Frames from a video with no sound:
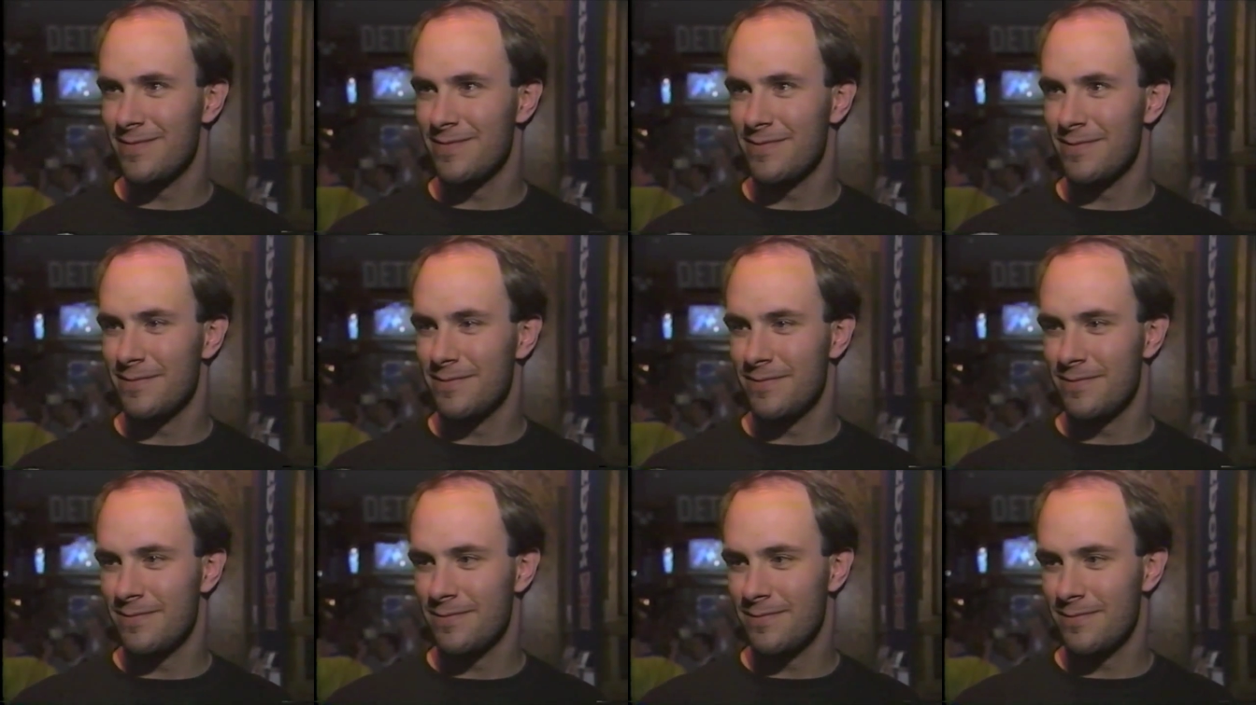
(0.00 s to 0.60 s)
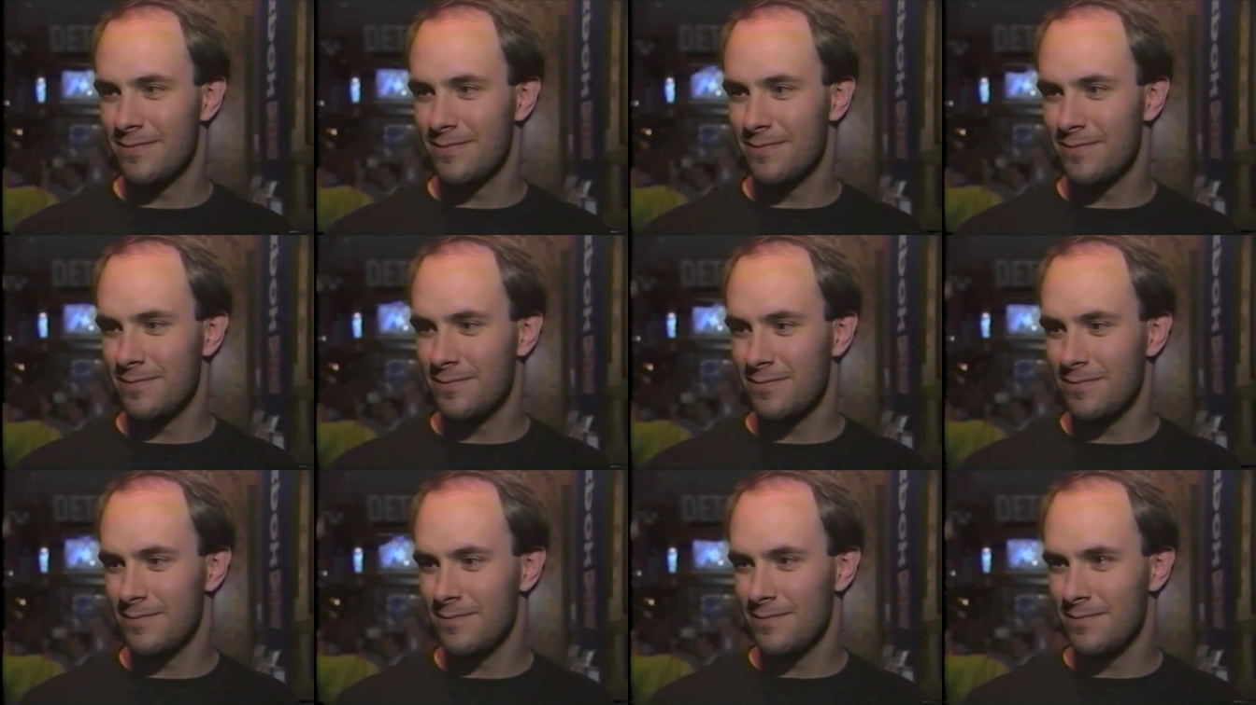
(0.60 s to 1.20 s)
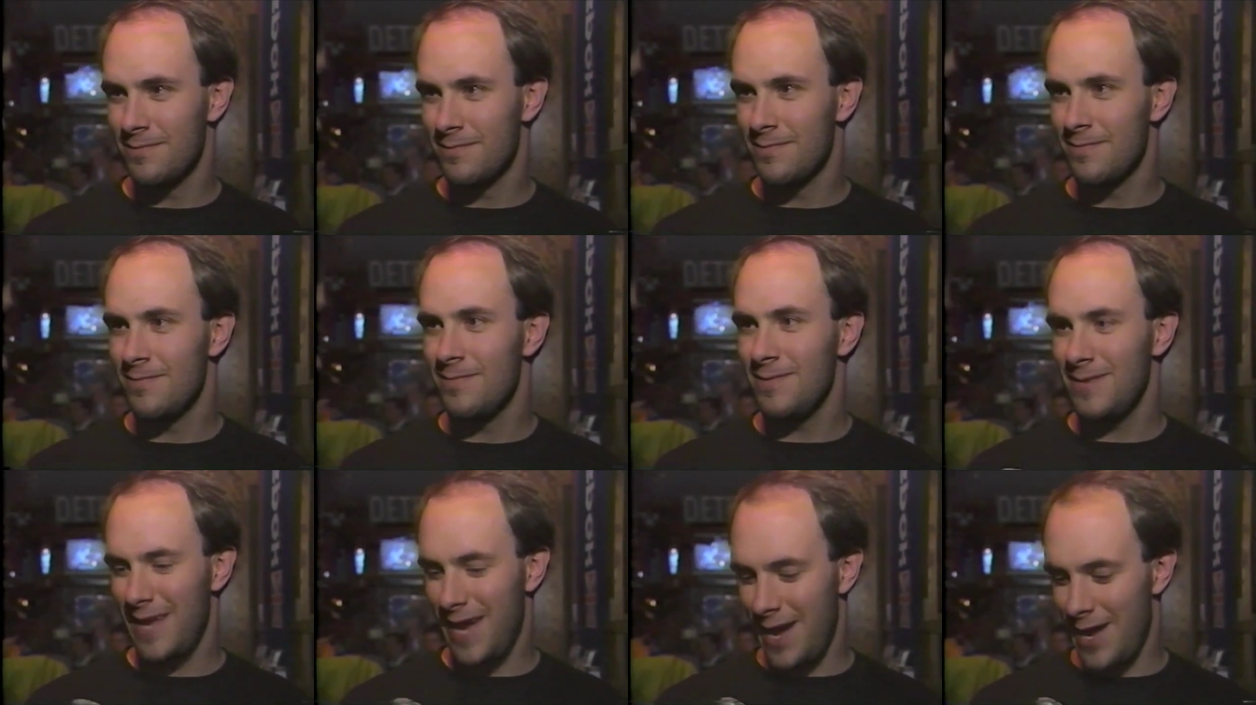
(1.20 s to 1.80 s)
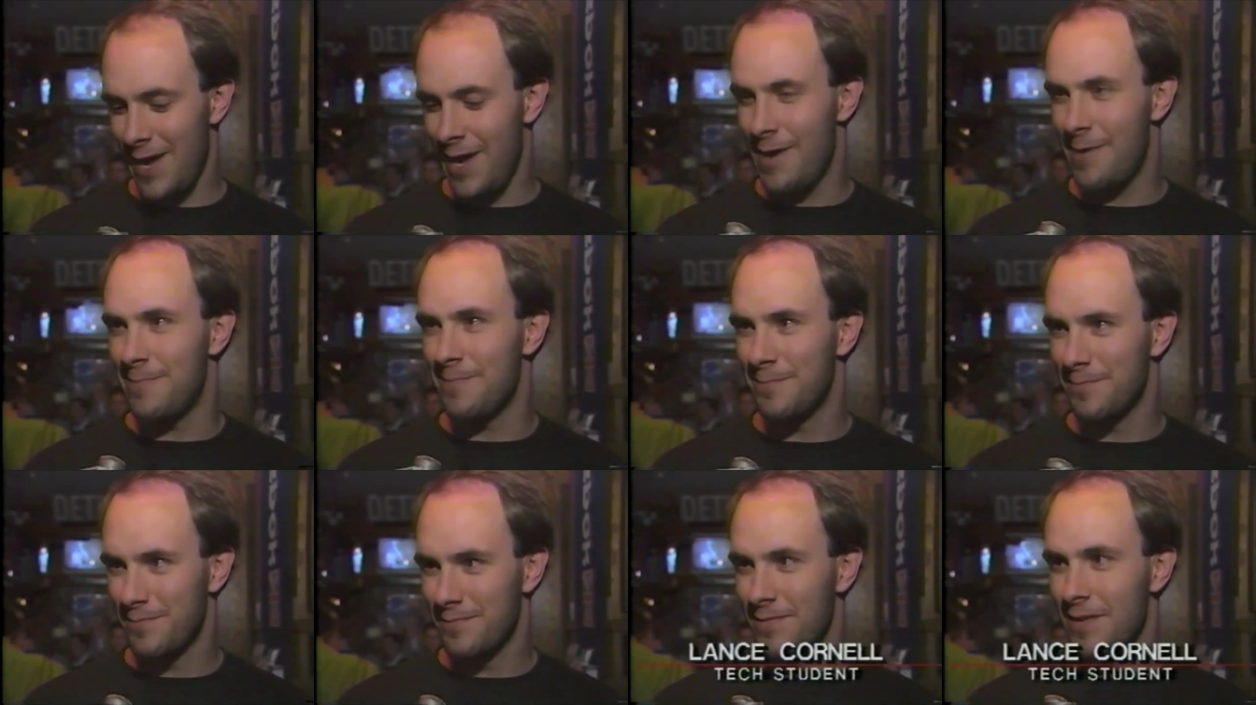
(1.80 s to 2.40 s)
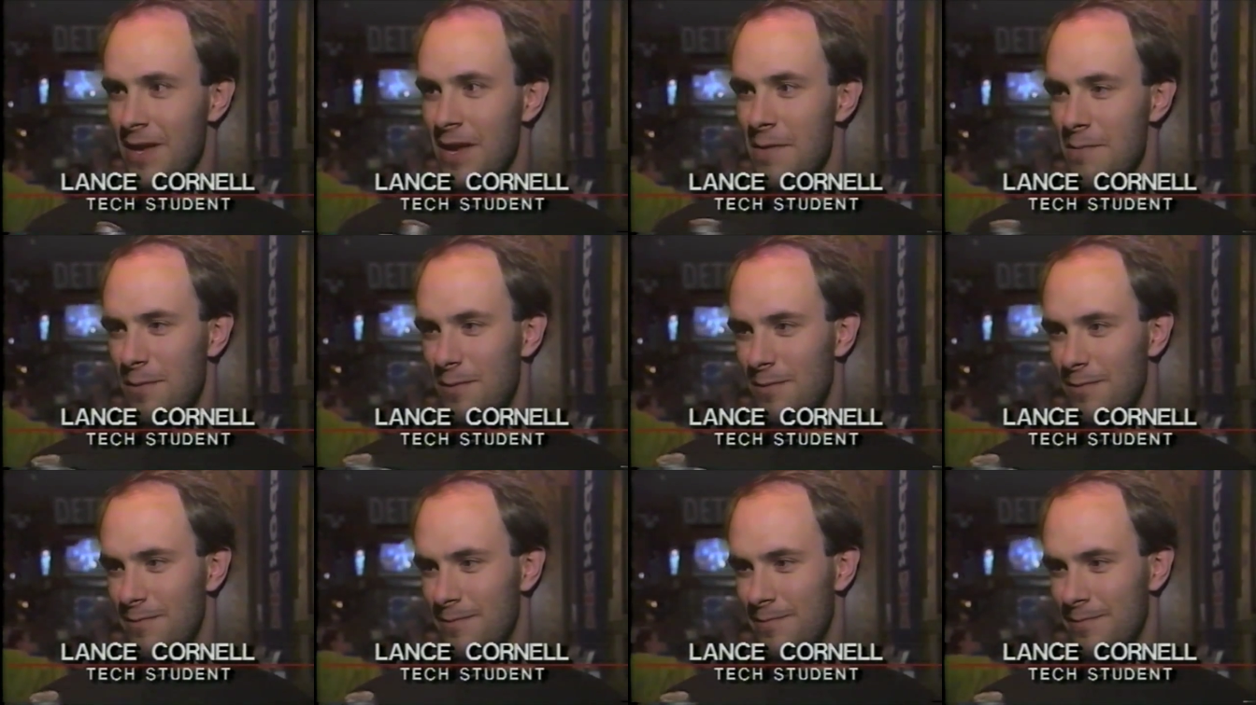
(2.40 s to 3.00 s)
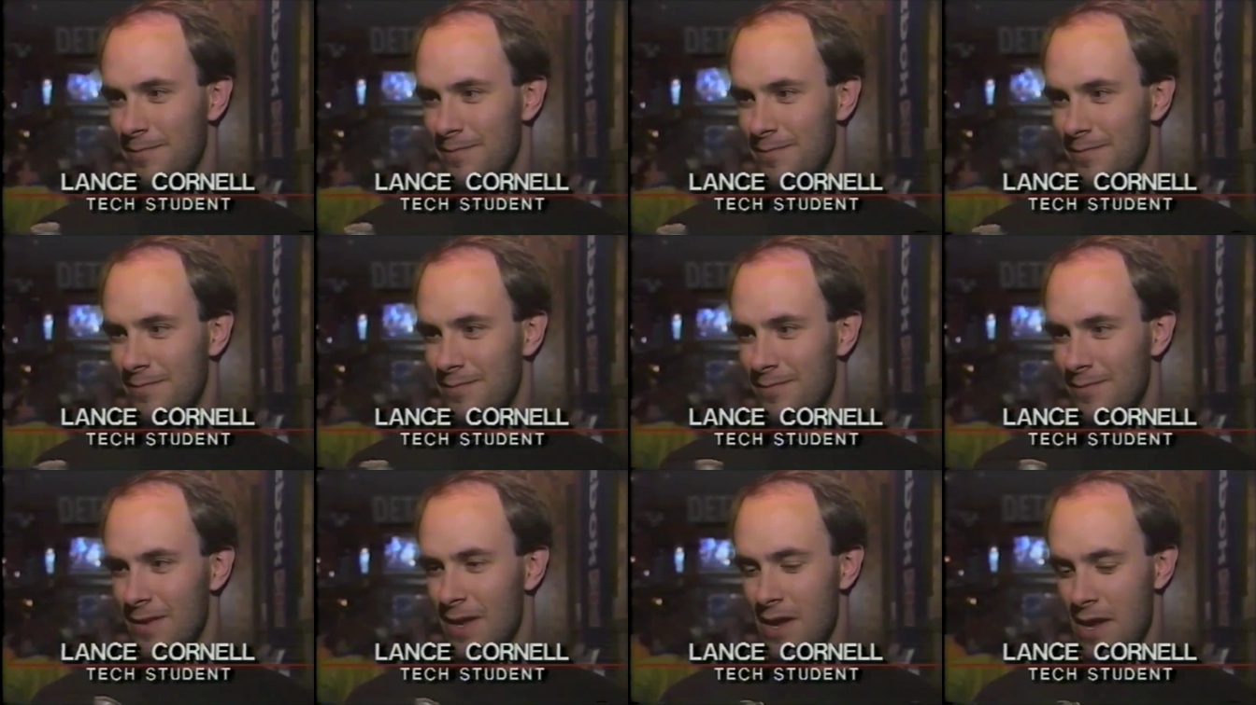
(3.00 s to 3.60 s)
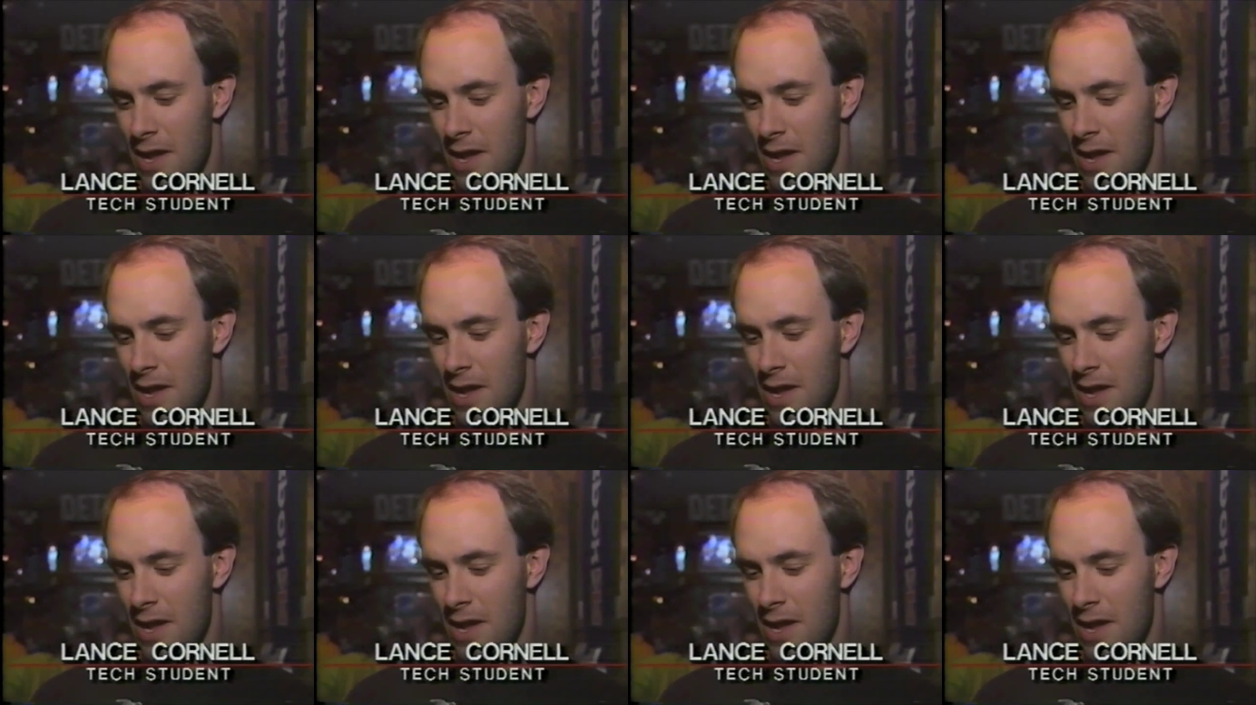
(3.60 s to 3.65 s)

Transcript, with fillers: You're a graduate student at Tech? Yeah, I am. And who are you rooting for?